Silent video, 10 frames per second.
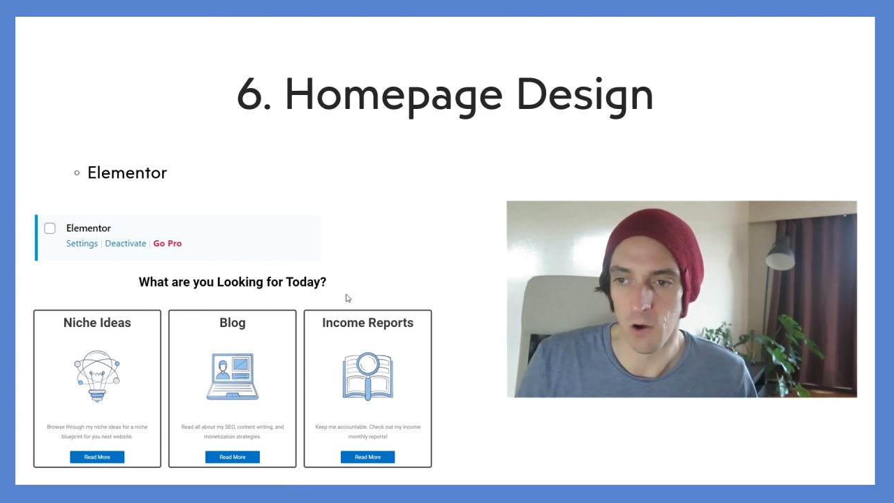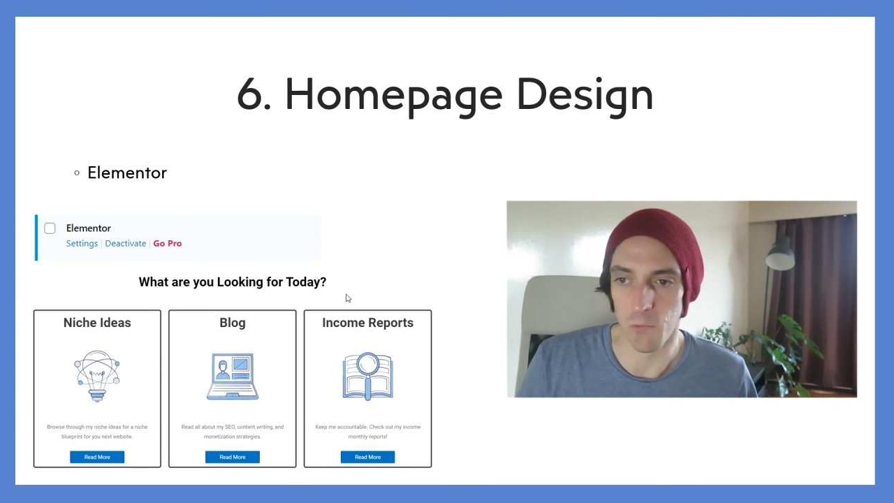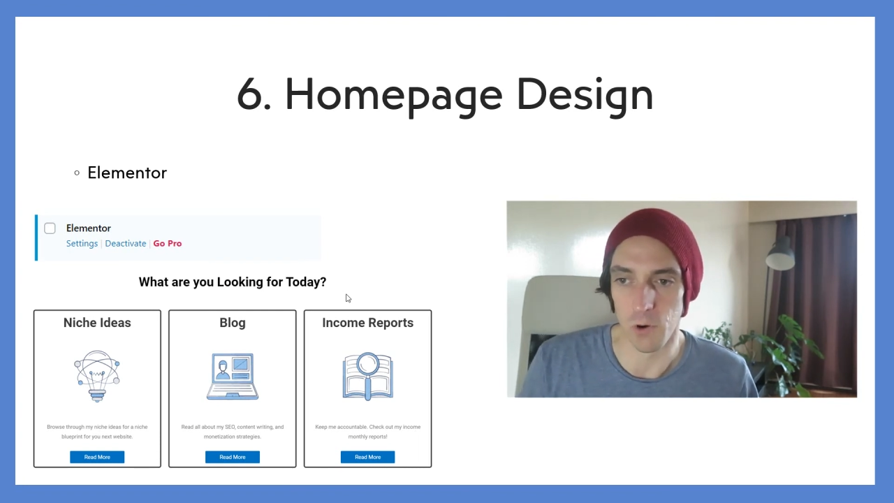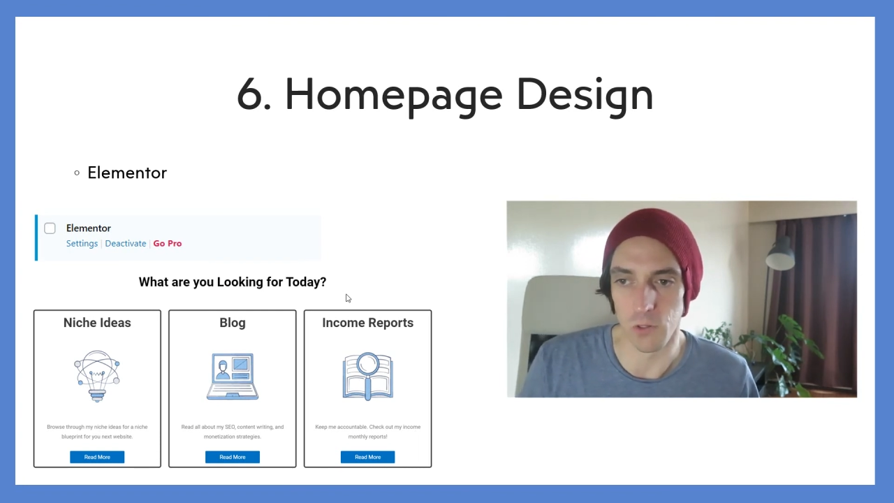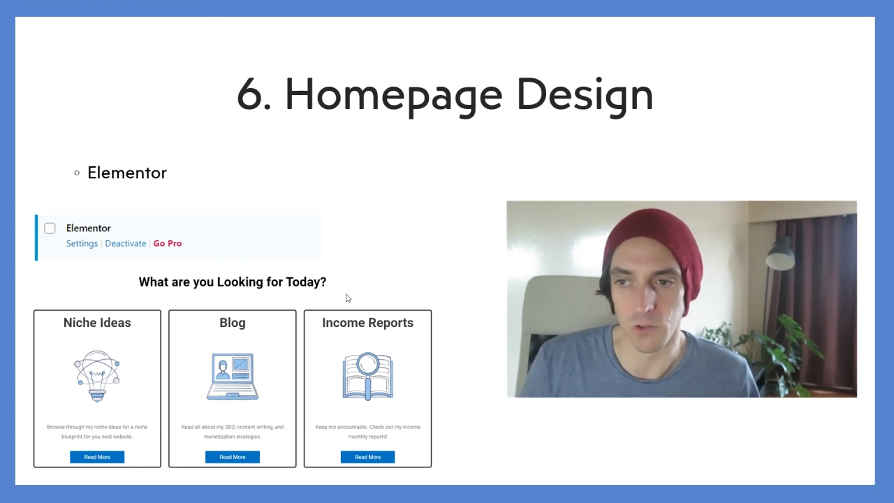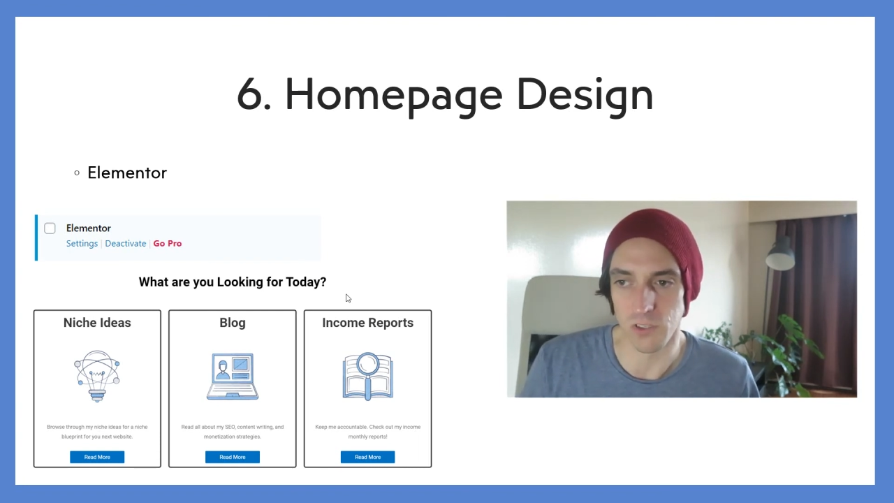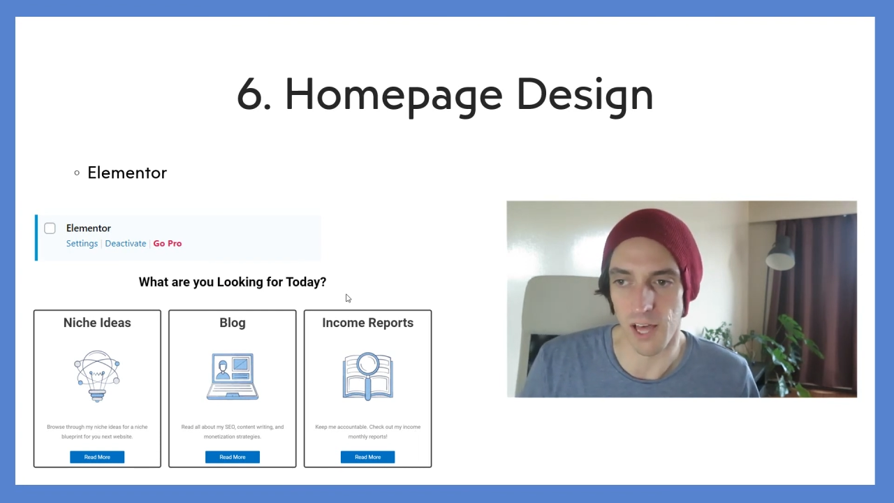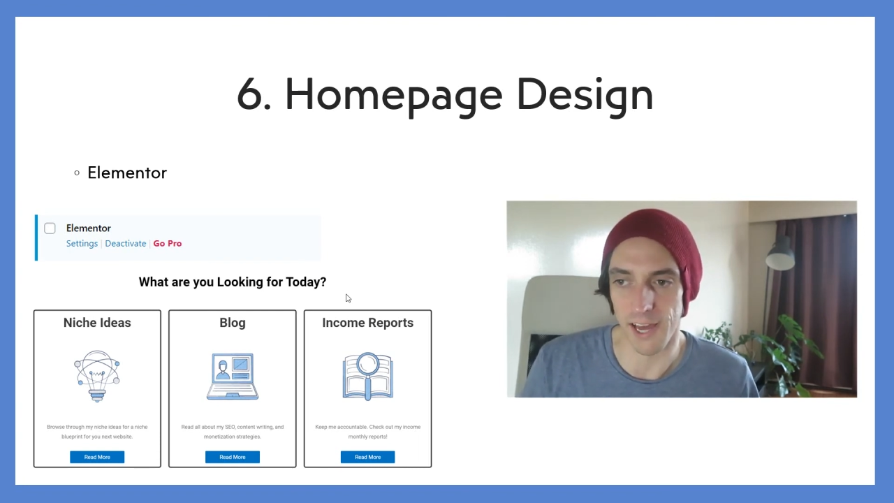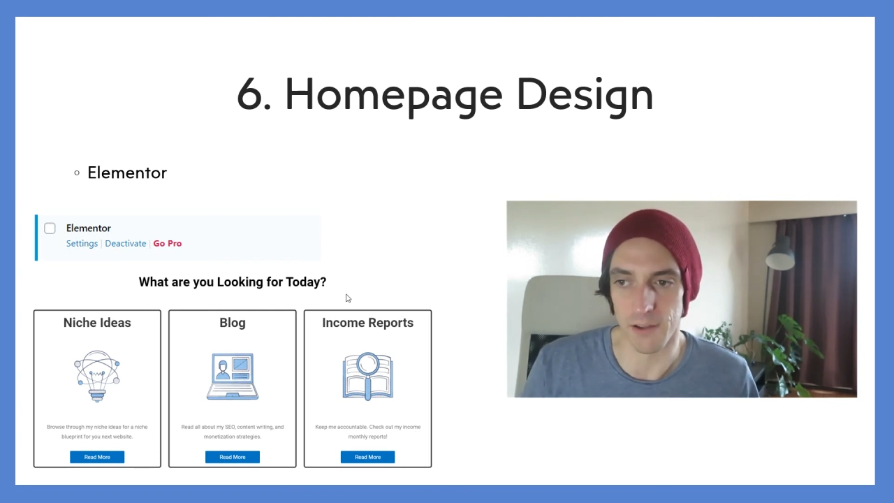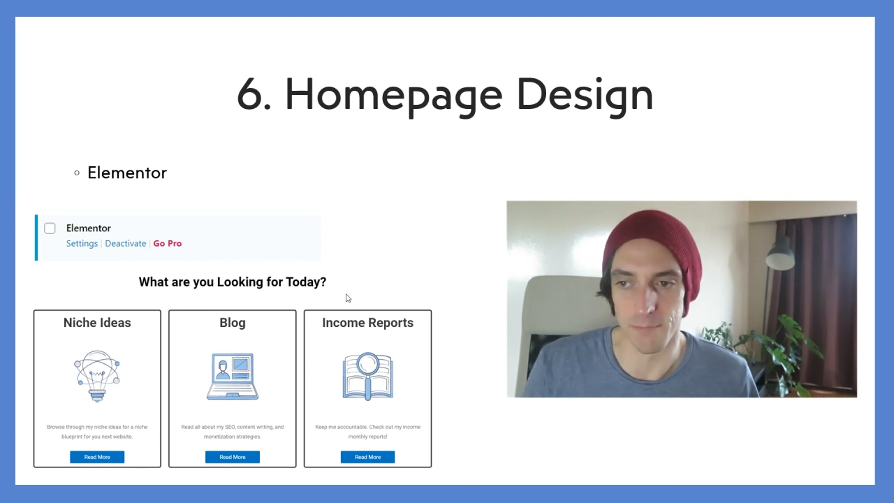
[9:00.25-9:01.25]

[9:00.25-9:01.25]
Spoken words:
of what it looks like.